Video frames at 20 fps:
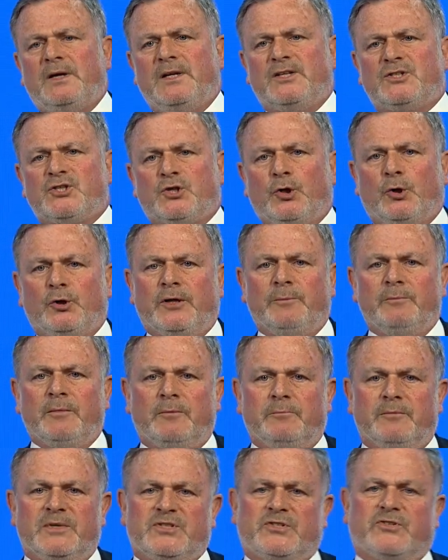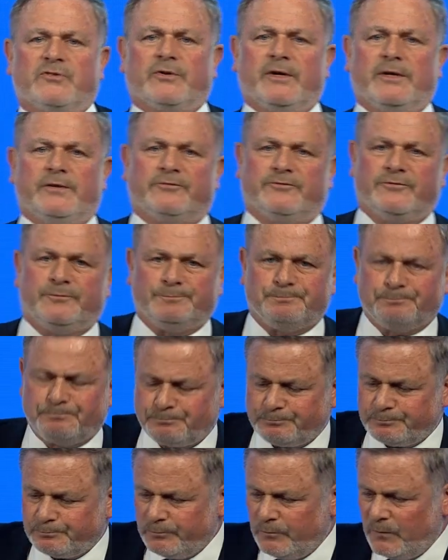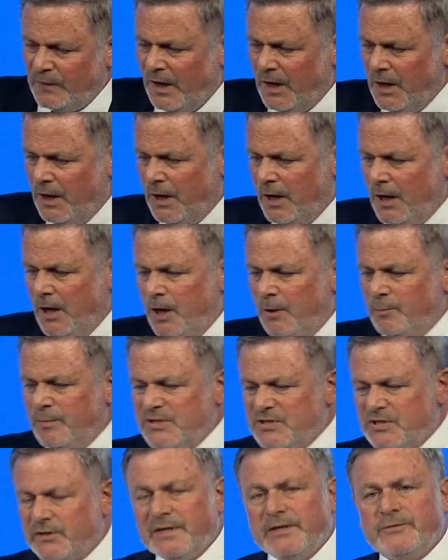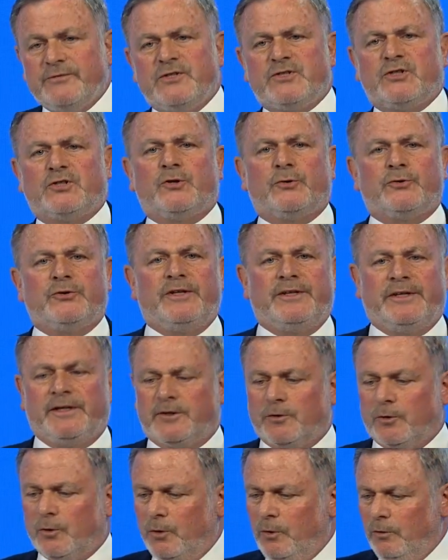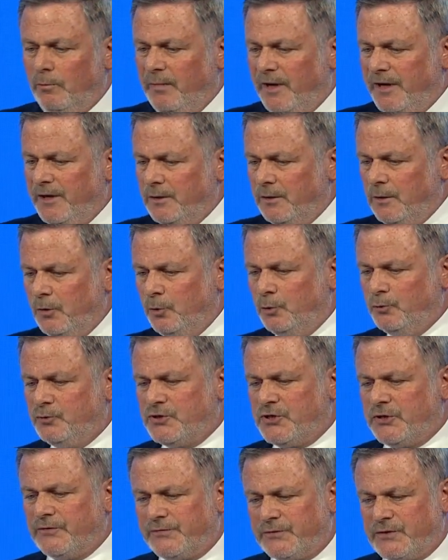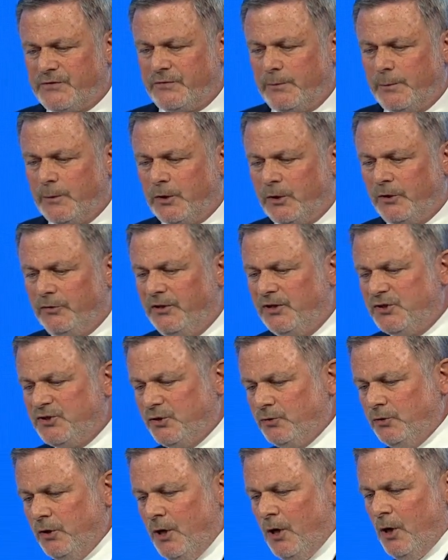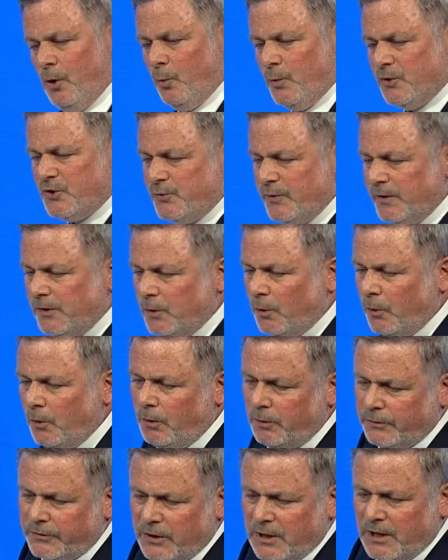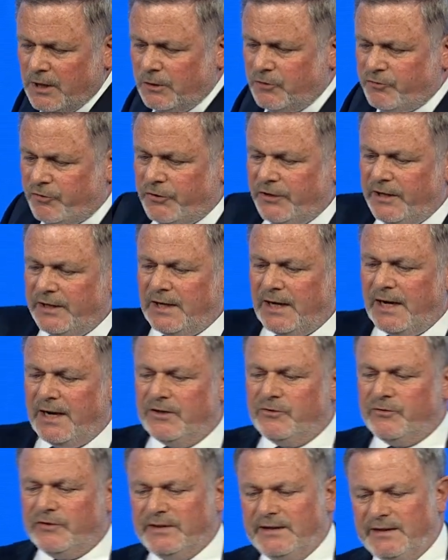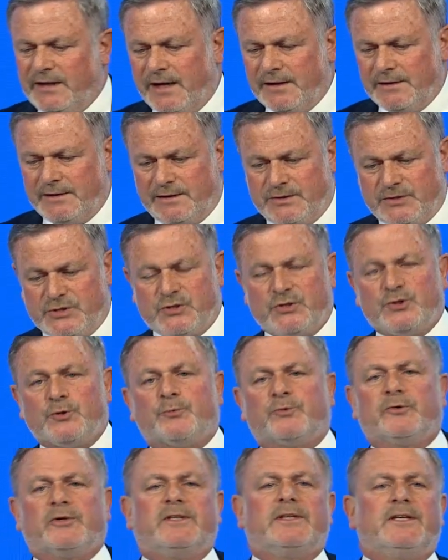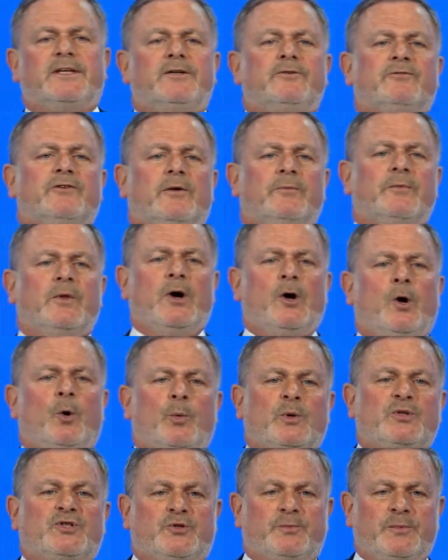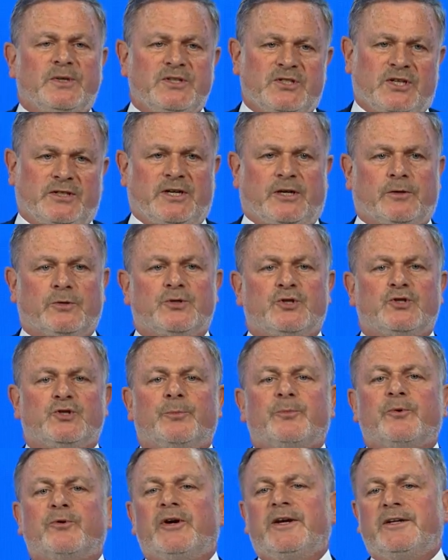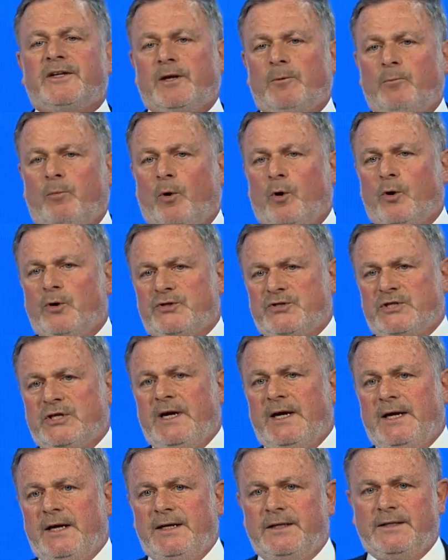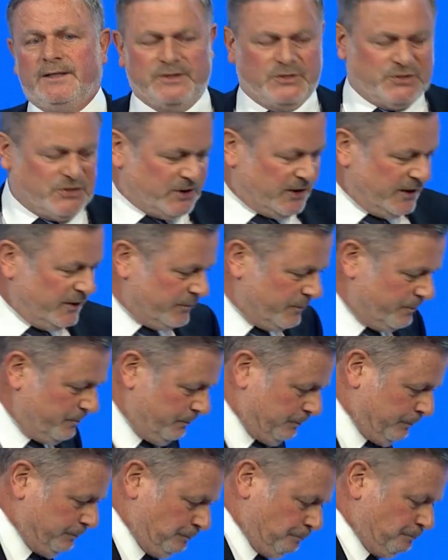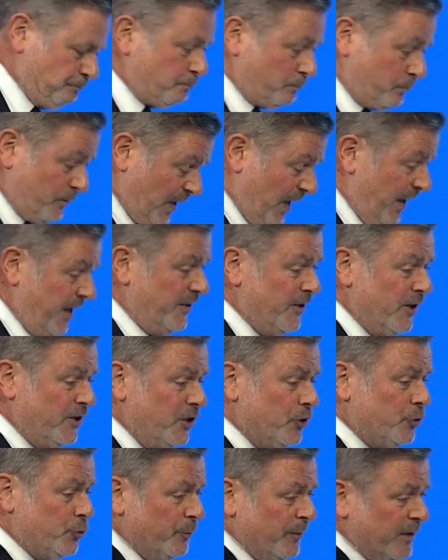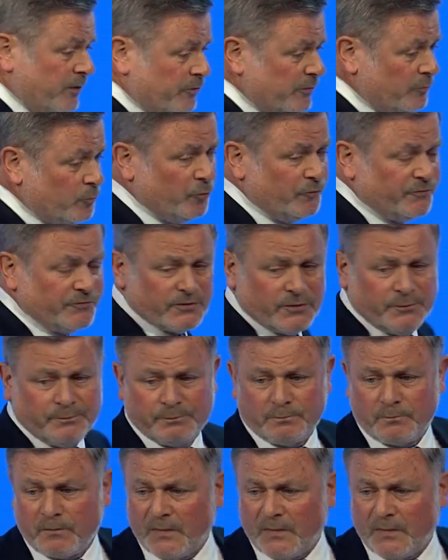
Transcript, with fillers: Let's call him Mr. F. Mr. F is a 30-year-old male who suffers from a condition which we call chronic hidradenitis suppurativa, which means that there are separating boils in his skin, and they need to be removed.